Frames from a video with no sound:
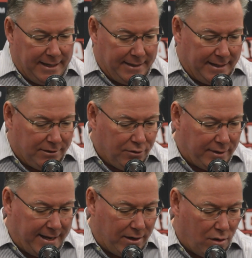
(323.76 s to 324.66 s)
you
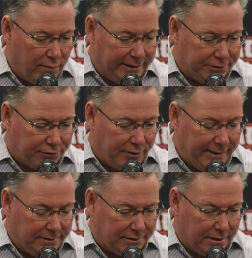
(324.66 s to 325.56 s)
can't always
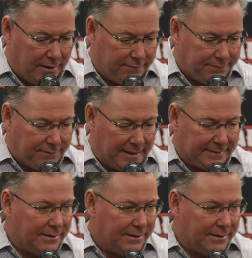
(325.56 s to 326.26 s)
treat stuff like